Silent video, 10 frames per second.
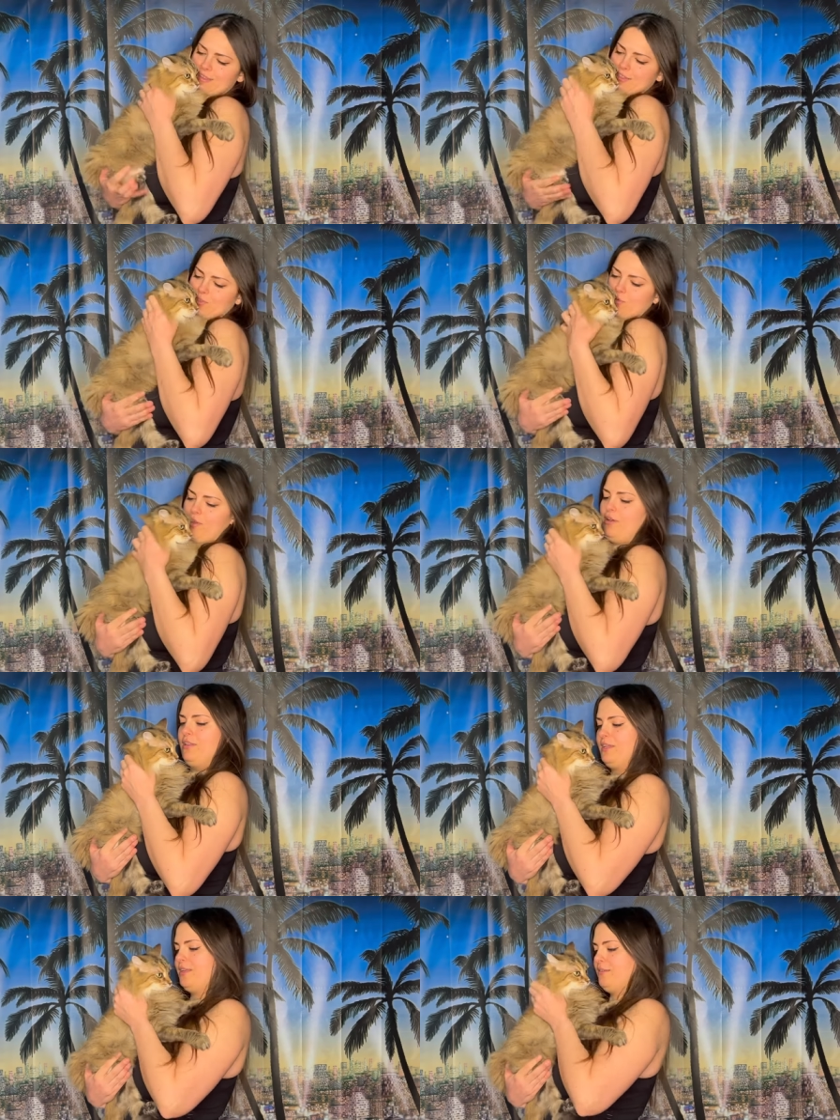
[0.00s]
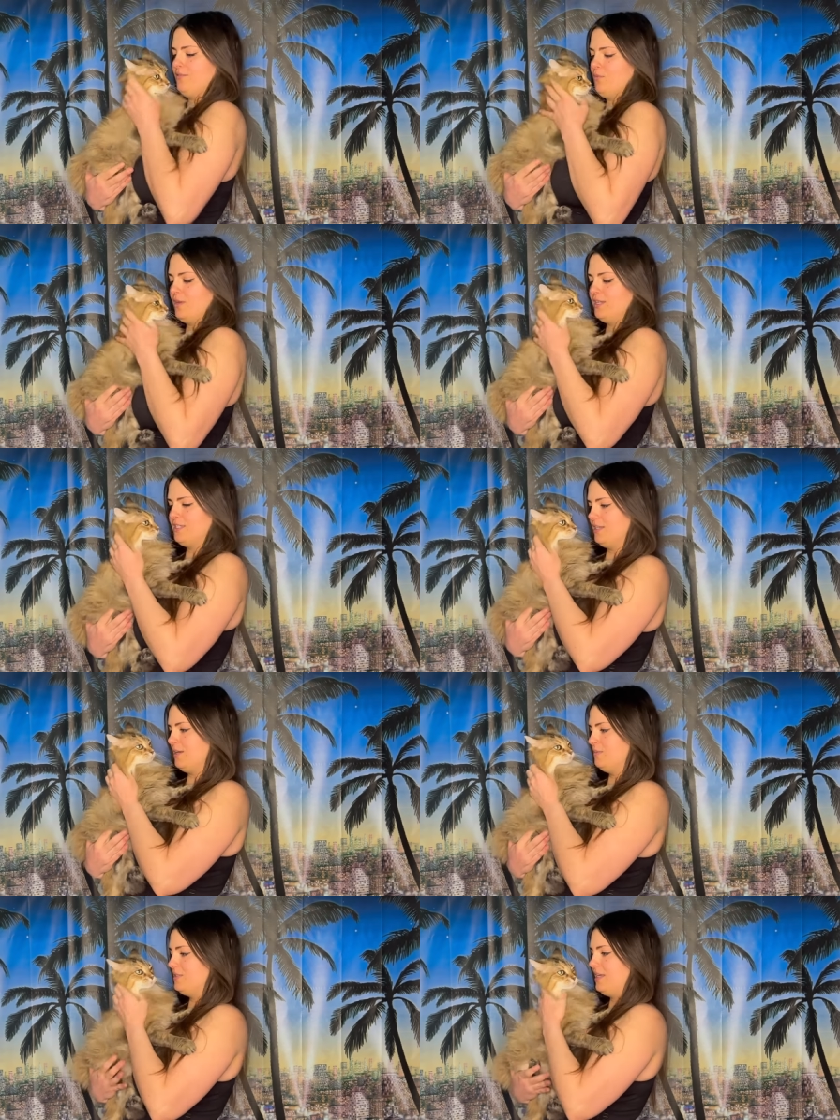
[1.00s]
So Holly wanted to
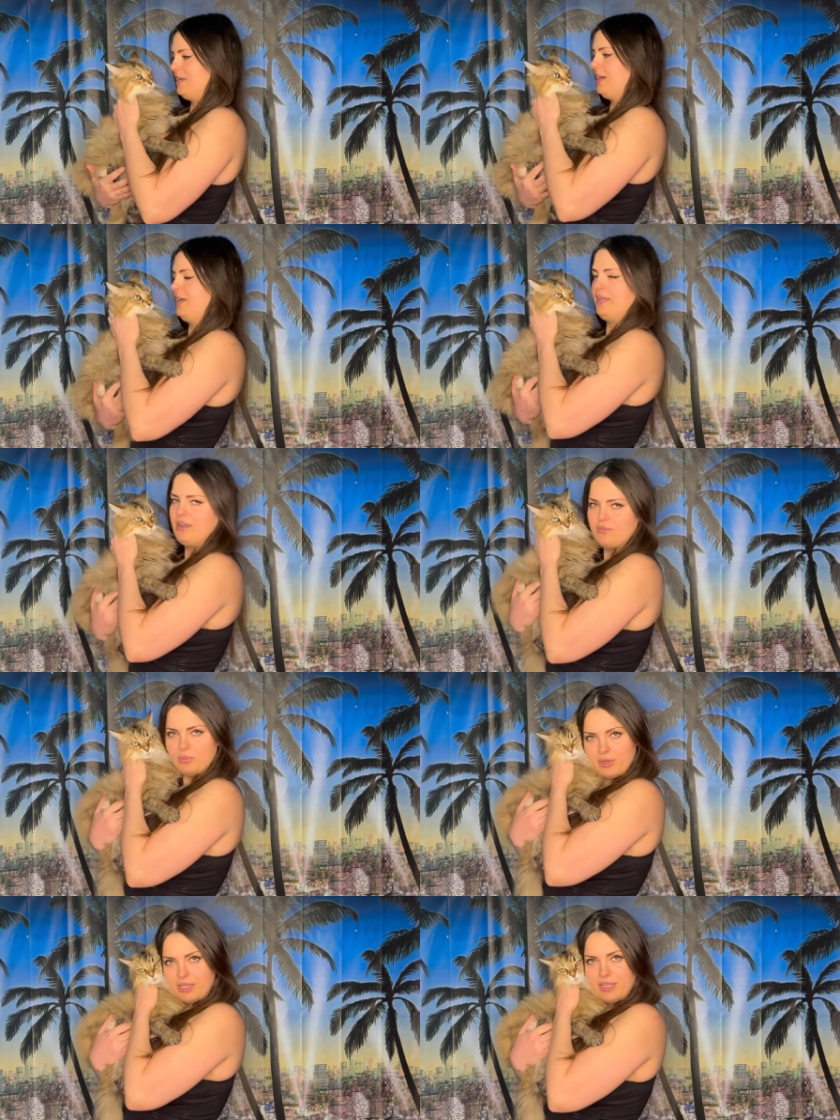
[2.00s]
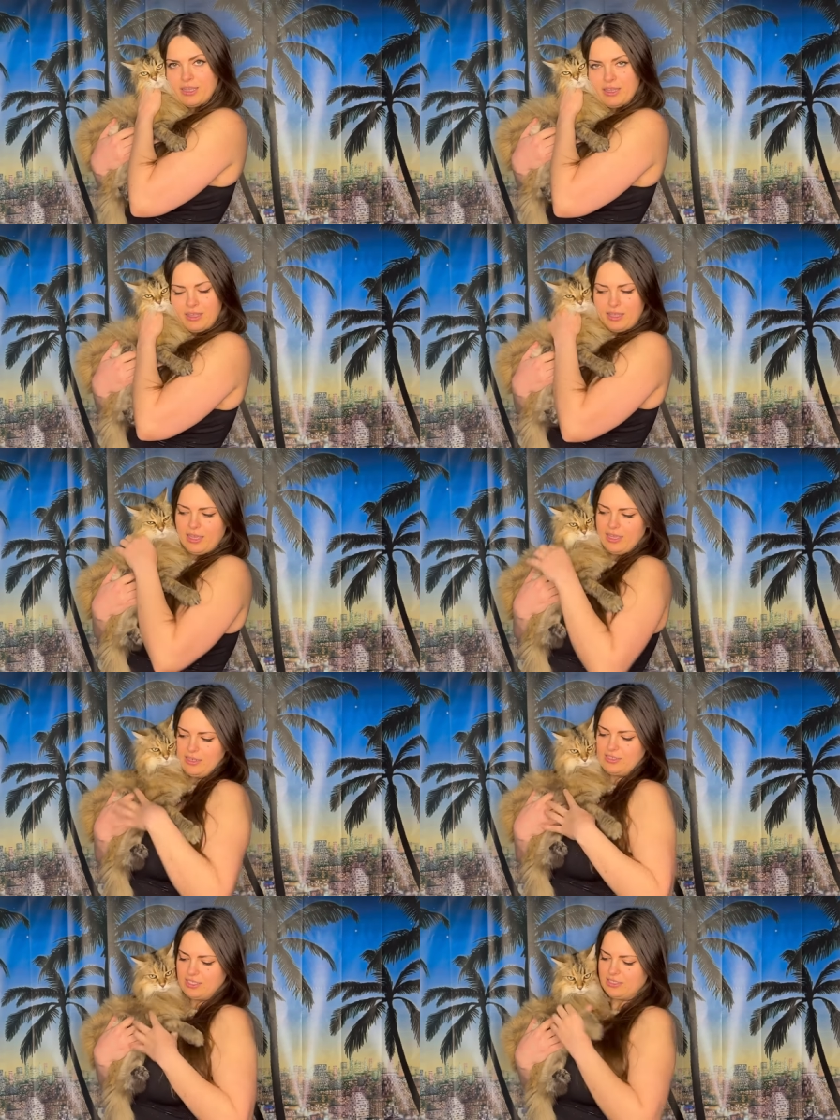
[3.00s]
come say hi to everybody
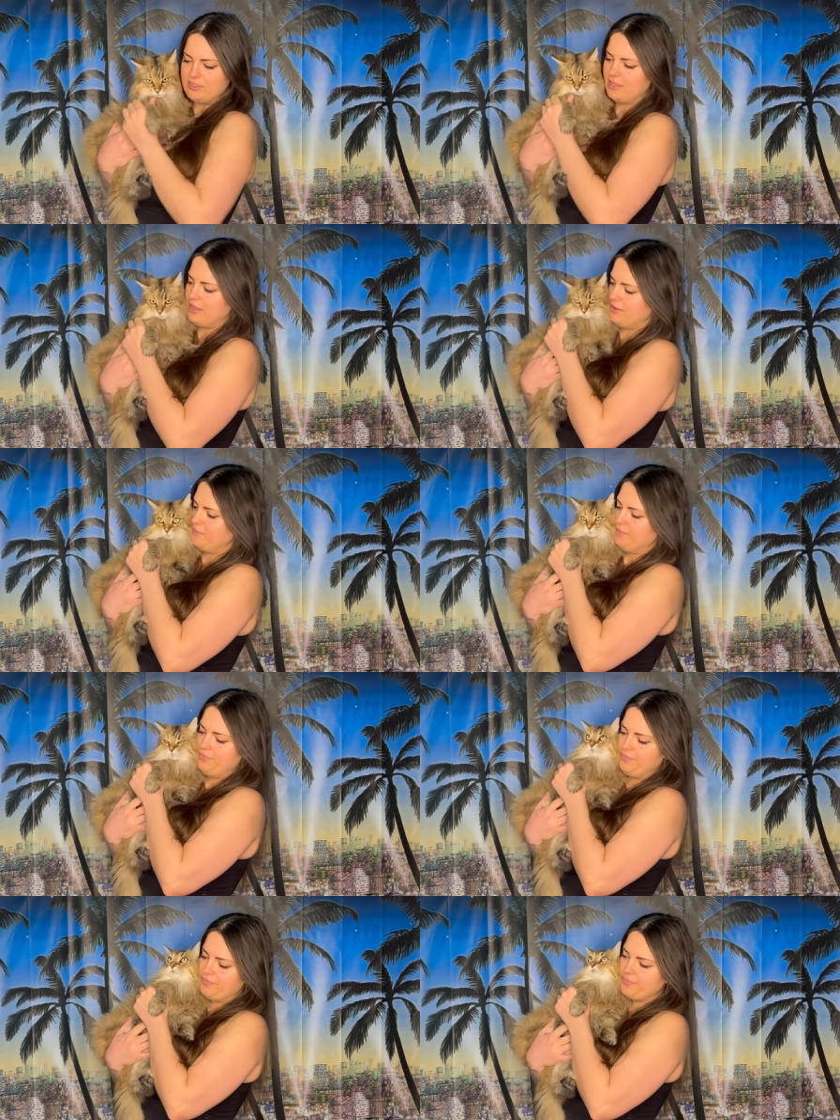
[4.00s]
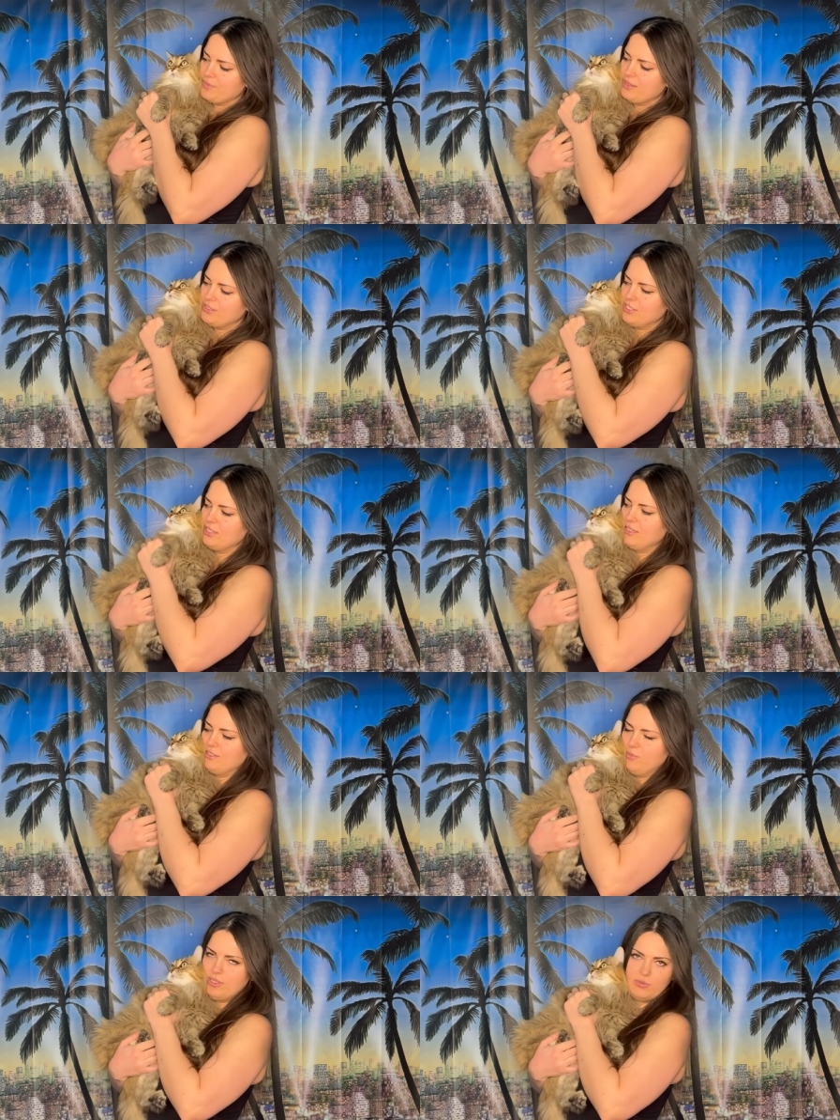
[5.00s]
and she's like, she'd like
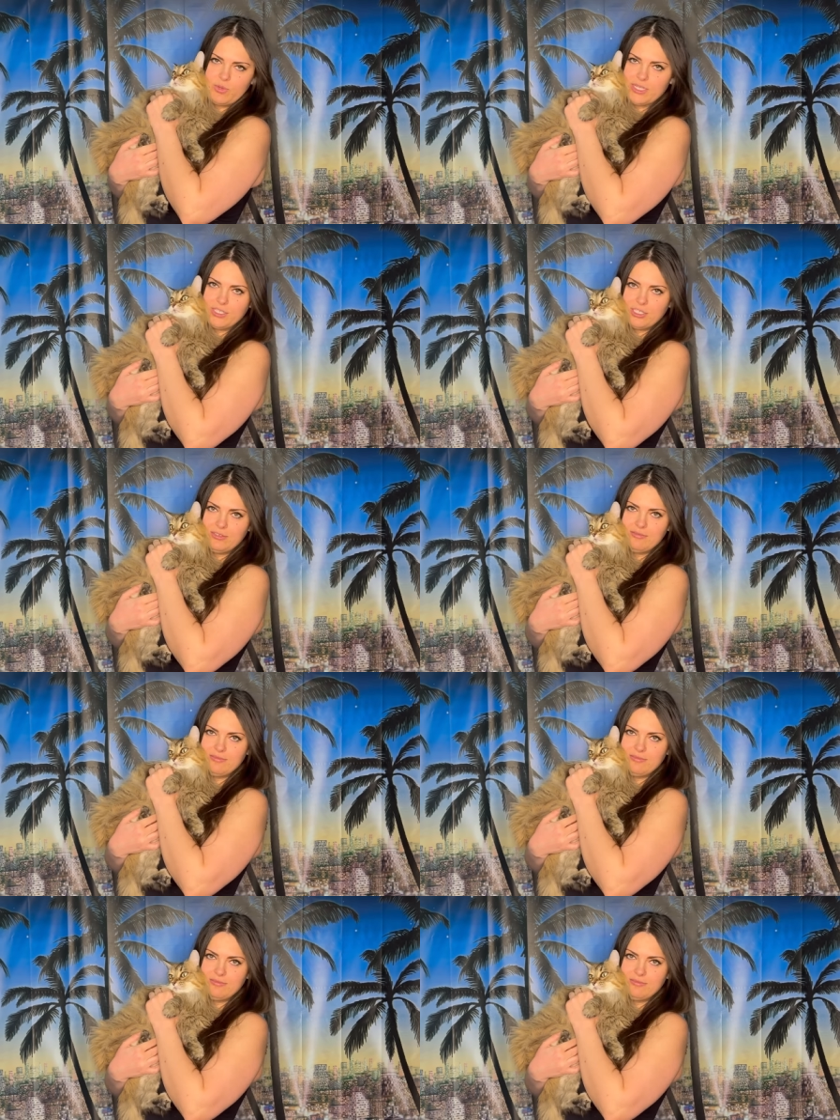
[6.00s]
to make a wish.